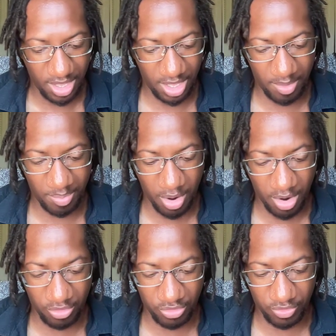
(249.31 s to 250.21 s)
and
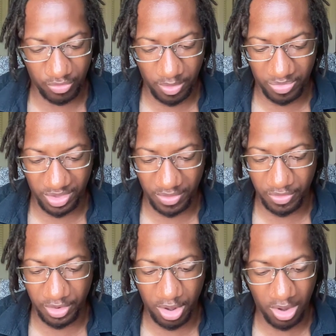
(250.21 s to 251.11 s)
parts from
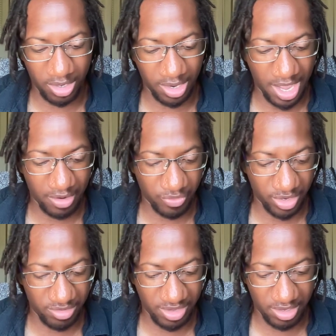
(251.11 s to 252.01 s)
different online
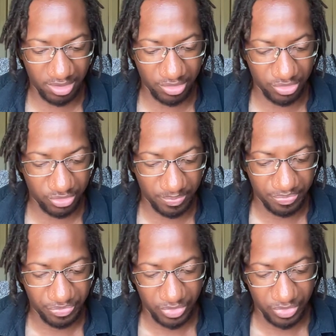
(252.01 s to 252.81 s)
retailers